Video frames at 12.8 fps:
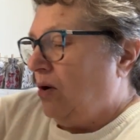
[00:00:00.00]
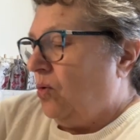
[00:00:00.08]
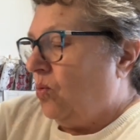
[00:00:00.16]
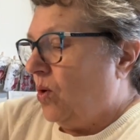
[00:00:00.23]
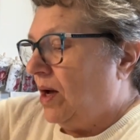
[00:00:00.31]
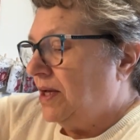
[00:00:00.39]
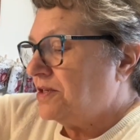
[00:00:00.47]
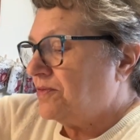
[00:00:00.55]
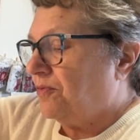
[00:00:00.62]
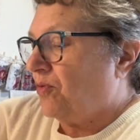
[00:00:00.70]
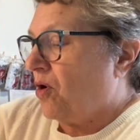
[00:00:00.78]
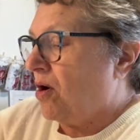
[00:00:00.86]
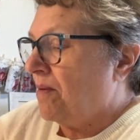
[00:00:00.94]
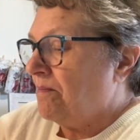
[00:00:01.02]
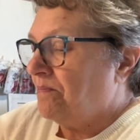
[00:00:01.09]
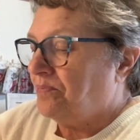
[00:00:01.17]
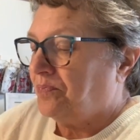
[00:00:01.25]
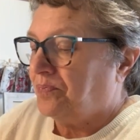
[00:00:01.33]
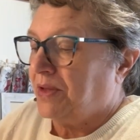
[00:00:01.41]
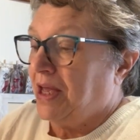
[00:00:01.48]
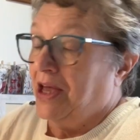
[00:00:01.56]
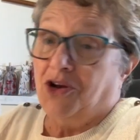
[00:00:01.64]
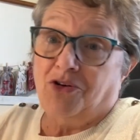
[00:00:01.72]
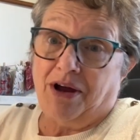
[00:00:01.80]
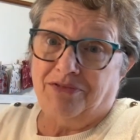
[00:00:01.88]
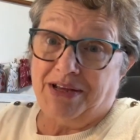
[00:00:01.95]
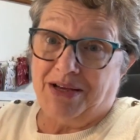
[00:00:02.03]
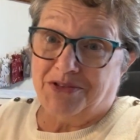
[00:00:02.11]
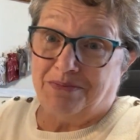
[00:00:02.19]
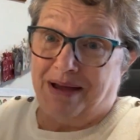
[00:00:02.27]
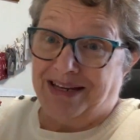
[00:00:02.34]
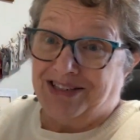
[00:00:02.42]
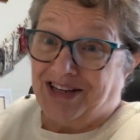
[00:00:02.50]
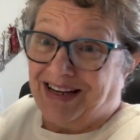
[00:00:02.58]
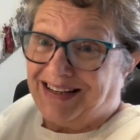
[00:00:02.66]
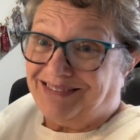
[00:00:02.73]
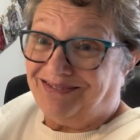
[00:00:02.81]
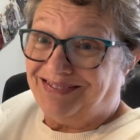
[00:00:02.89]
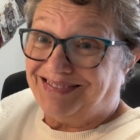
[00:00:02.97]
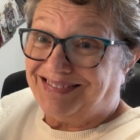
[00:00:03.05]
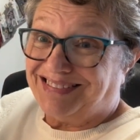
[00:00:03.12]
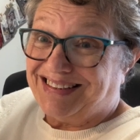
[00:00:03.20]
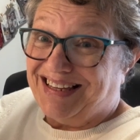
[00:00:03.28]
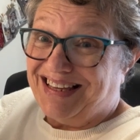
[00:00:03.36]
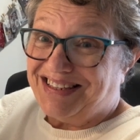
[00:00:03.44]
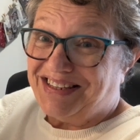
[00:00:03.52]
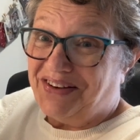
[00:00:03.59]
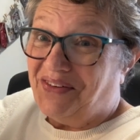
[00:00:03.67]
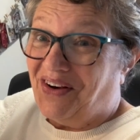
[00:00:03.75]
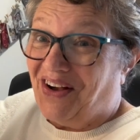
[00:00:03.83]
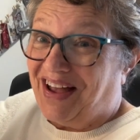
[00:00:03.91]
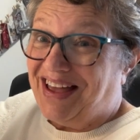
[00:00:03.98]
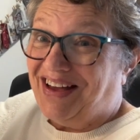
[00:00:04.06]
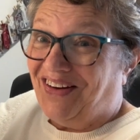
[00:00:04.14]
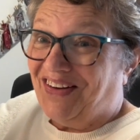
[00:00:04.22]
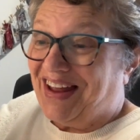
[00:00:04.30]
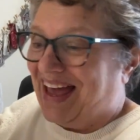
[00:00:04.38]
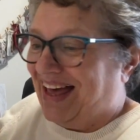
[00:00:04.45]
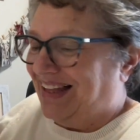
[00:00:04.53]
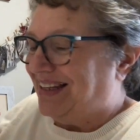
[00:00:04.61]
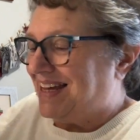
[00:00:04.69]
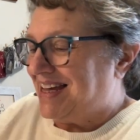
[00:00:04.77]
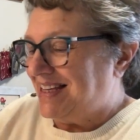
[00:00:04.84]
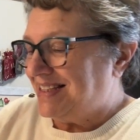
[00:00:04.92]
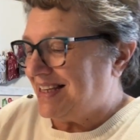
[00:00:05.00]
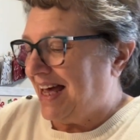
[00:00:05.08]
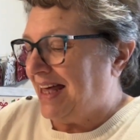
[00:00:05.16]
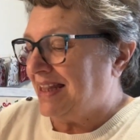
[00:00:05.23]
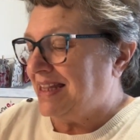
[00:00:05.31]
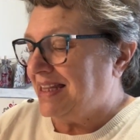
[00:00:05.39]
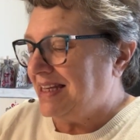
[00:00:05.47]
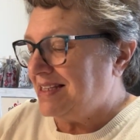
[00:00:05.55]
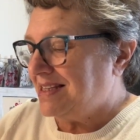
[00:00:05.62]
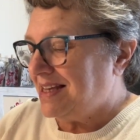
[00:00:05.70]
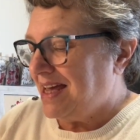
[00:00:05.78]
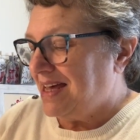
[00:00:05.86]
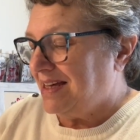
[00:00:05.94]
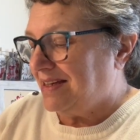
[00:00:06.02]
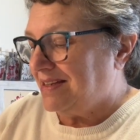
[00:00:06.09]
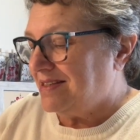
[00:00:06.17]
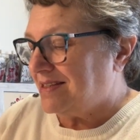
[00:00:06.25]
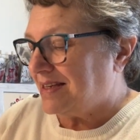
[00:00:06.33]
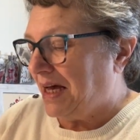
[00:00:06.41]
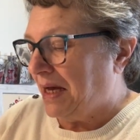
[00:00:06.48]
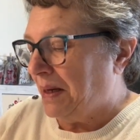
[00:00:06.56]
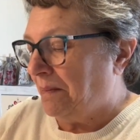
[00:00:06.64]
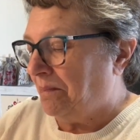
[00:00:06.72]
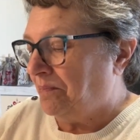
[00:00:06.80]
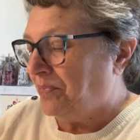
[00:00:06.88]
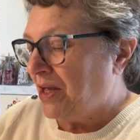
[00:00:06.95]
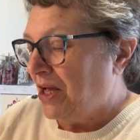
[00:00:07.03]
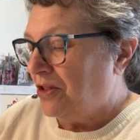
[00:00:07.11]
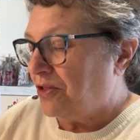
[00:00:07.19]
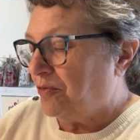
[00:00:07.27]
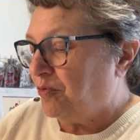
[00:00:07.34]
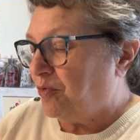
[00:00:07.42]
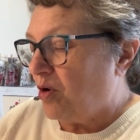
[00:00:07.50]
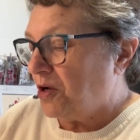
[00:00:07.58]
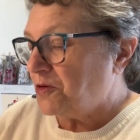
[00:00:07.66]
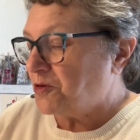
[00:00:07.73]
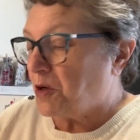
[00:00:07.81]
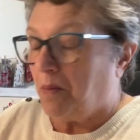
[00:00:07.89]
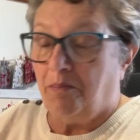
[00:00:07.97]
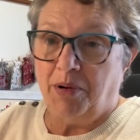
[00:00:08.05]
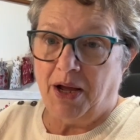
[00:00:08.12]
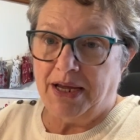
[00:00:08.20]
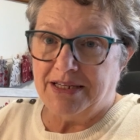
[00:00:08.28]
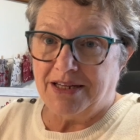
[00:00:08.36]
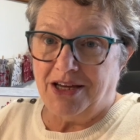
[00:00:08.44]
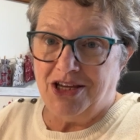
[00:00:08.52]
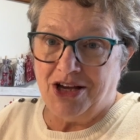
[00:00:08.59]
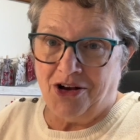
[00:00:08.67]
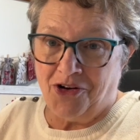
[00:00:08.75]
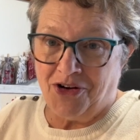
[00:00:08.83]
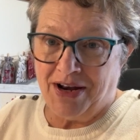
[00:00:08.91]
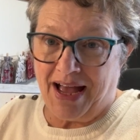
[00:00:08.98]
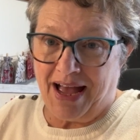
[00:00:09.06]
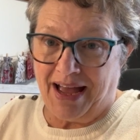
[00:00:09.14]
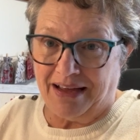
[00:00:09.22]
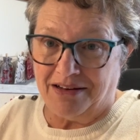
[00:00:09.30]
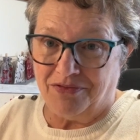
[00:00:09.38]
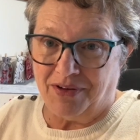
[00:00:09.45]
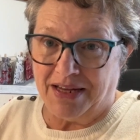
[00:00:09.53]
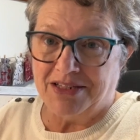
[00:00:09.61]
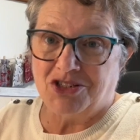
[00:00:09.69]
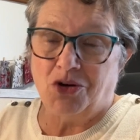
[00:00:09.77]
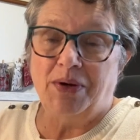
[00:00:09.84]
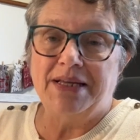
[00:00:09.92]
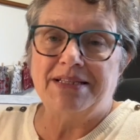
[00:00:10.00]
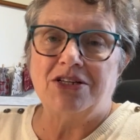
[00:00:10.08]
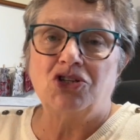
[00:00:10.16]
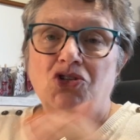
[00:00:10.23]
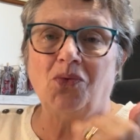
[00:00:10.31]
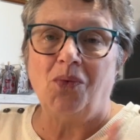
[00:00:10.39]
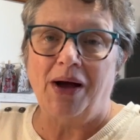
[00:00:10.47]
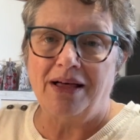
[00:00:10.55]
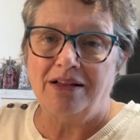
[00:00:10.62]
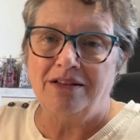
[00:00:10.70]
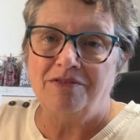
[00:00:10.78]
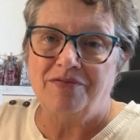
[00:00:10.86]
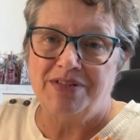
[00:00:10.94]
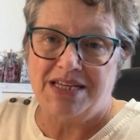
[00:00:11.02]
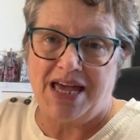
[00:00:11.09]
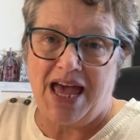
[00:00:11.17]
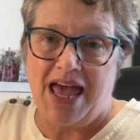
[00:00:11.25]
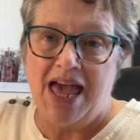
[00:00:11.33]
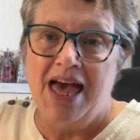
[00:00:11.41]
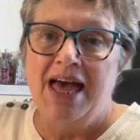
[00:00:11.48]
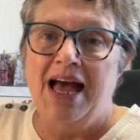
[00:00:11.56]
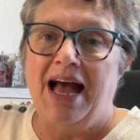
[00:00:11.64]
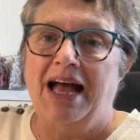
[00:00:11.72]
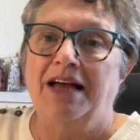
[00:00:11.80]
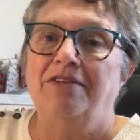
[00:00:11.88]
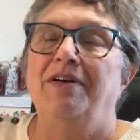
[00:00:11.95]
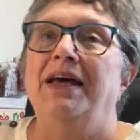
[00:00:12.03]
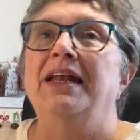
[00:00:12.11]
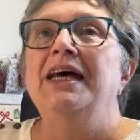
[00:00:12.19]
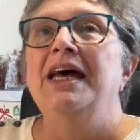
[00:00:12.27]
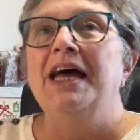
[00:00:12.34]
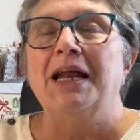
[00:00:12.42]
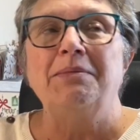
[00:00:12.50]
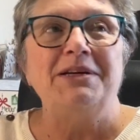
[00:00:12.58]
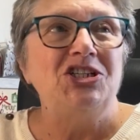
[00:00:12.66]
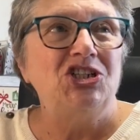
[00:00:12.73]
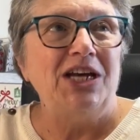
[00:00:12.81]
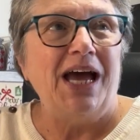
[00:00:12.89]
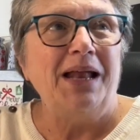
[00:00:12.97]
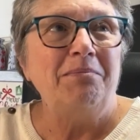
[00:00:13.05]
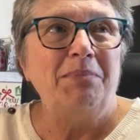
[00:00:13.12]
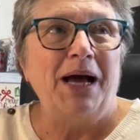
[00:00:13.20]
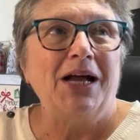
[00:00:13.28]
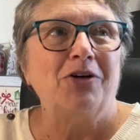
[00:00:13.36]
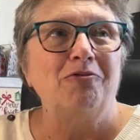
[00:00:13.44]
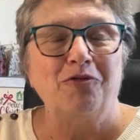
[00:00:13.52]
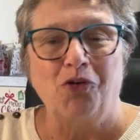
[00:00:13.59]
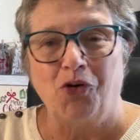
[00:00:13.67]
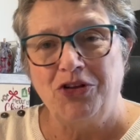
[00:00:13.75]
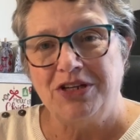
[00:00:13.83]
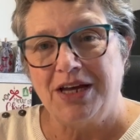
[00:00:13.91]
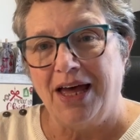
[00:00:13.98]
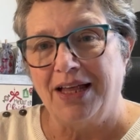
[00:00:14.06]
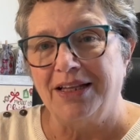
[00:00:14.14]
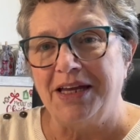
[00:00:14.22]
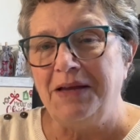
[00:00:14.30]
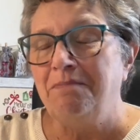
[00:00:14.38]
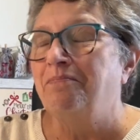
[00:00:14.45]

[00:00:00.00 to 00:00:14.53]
was from Craft House Magic. So I got Ellie's, and this is the Frostbite yarn advent. So it's a 12-day advent, and I've been chatting back and forth to Ellie,